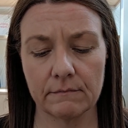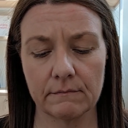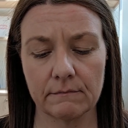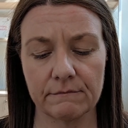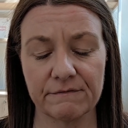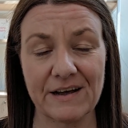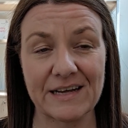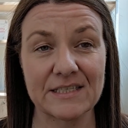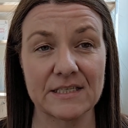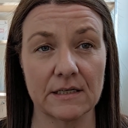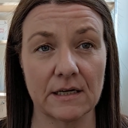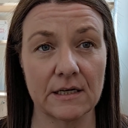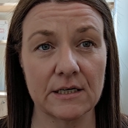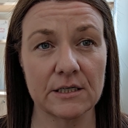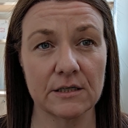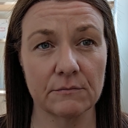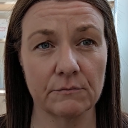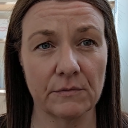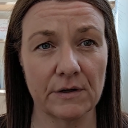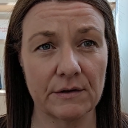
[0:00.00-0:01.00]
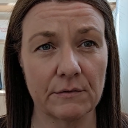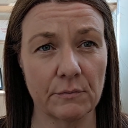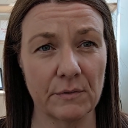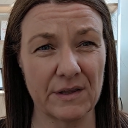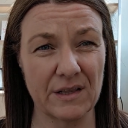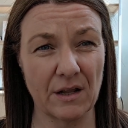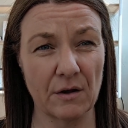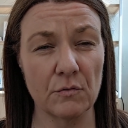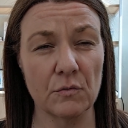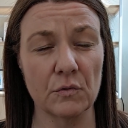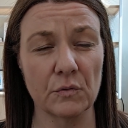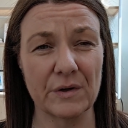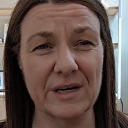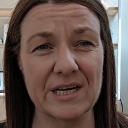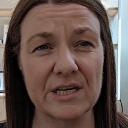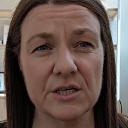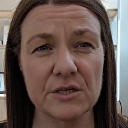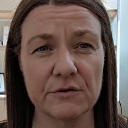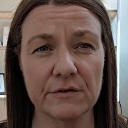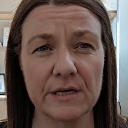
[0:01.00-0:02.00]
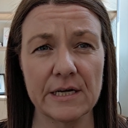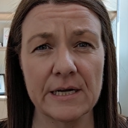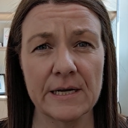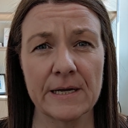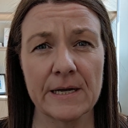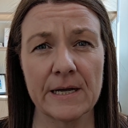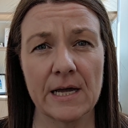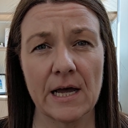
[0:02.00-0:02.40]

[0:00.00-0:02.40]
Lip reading: fascination with local history.